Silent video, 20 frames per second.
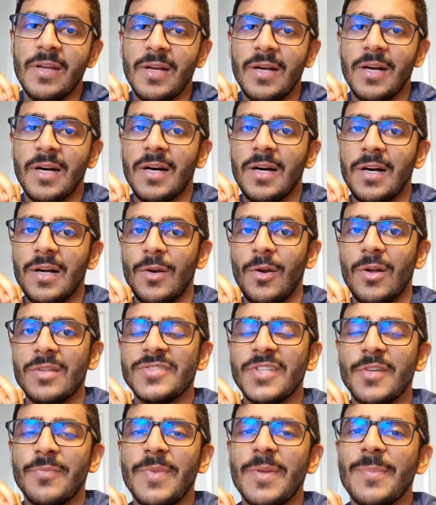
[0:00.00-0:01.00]
Lots
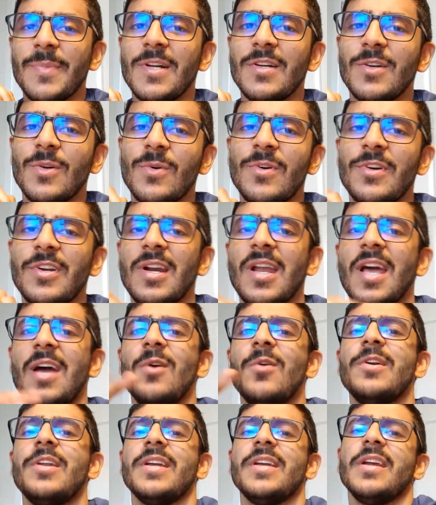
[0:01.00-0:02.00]
of people don't rely
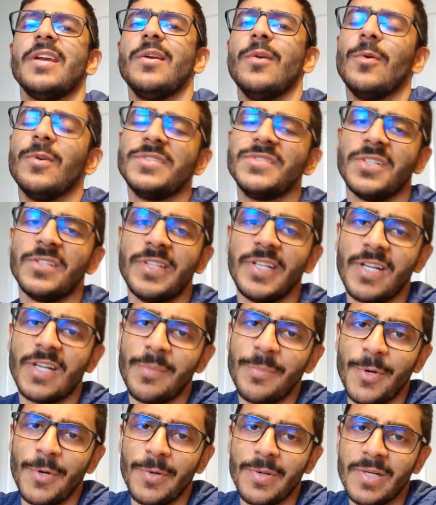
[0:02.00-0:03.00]
on taking notes on the
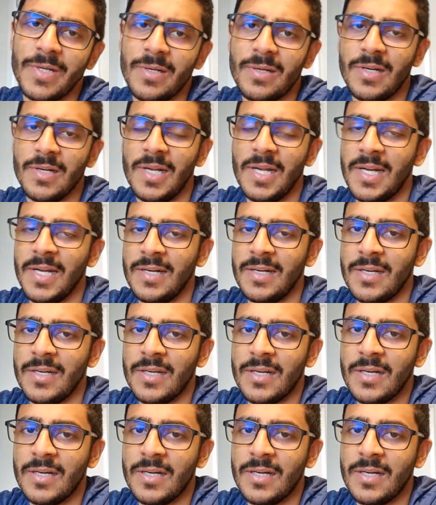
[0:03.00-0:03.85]
computer, and